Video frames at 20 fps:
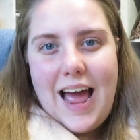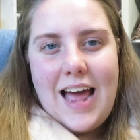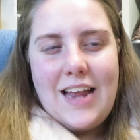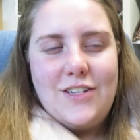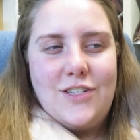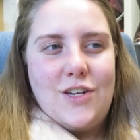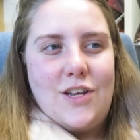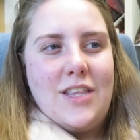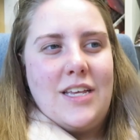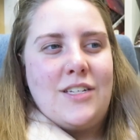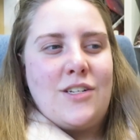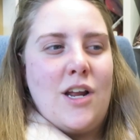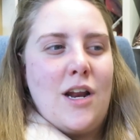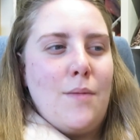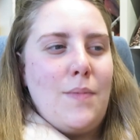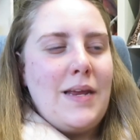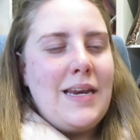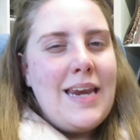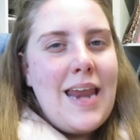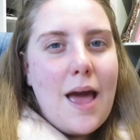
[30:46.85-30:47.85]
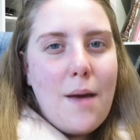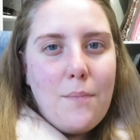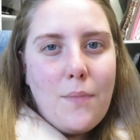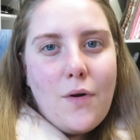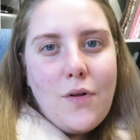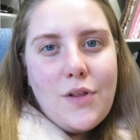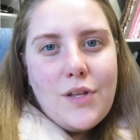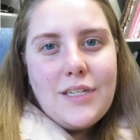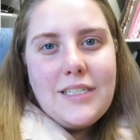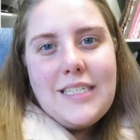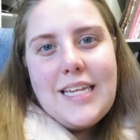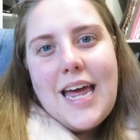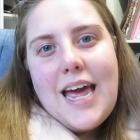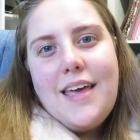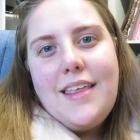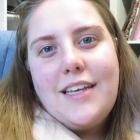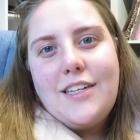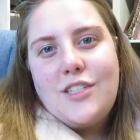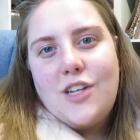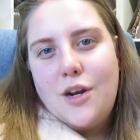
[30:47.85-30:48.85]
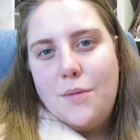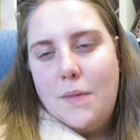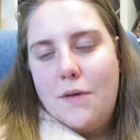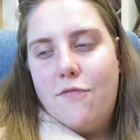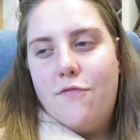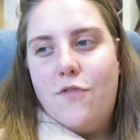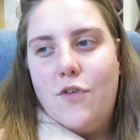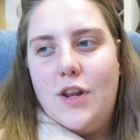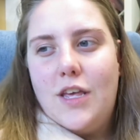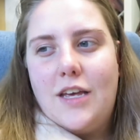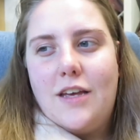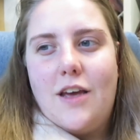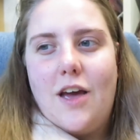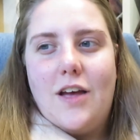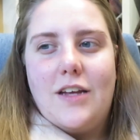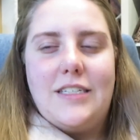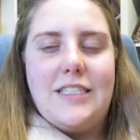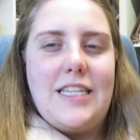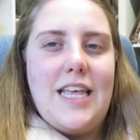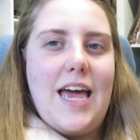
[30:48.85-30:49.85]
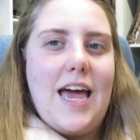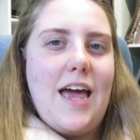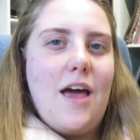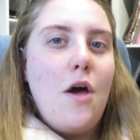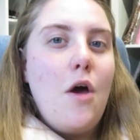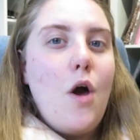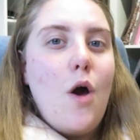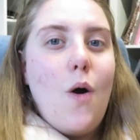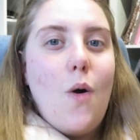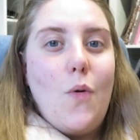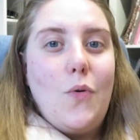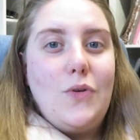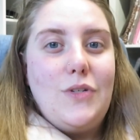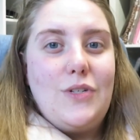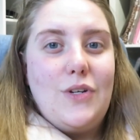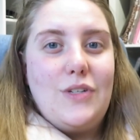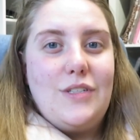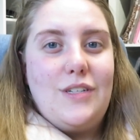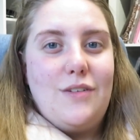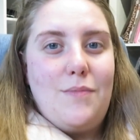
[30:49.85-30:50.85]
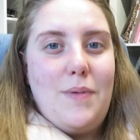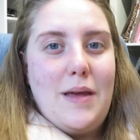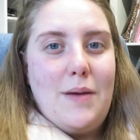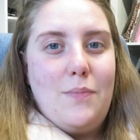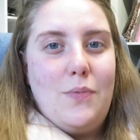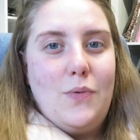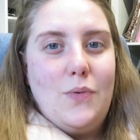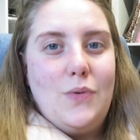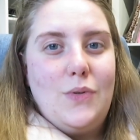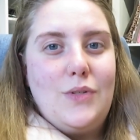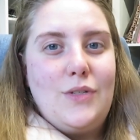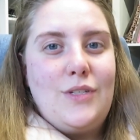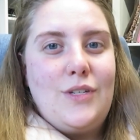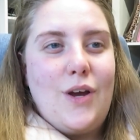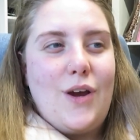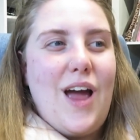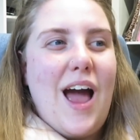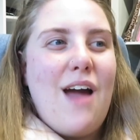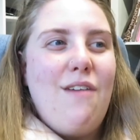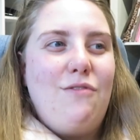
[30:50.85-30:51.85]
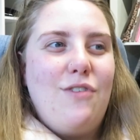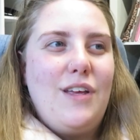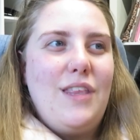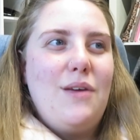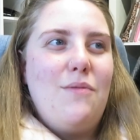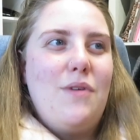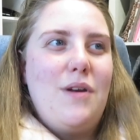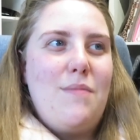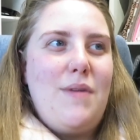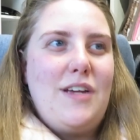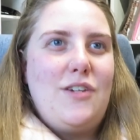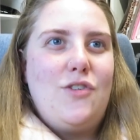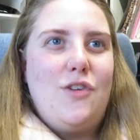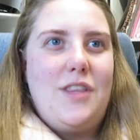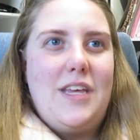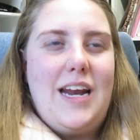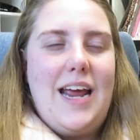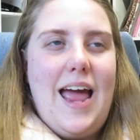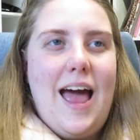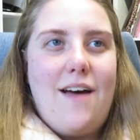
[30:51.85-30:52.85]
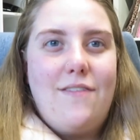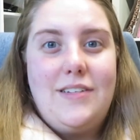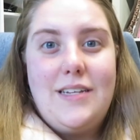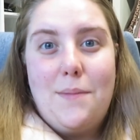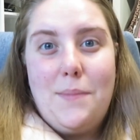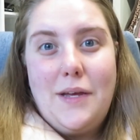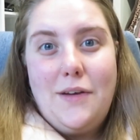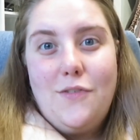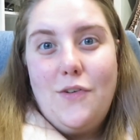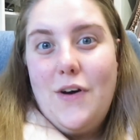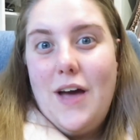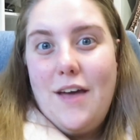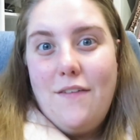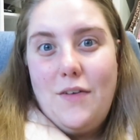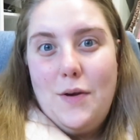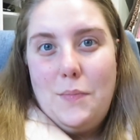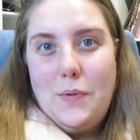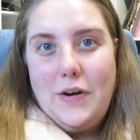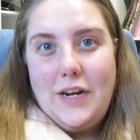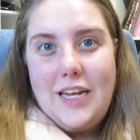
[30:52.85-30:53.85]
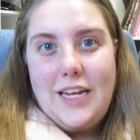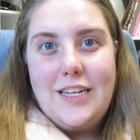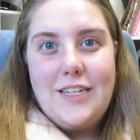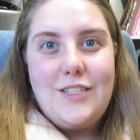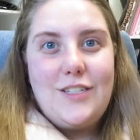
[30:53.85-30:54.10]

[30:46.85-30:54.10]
And so there's going to be netballers there. There's going to be footy girls there, all sorts of people. So I really want to make sure that I have something for everybody.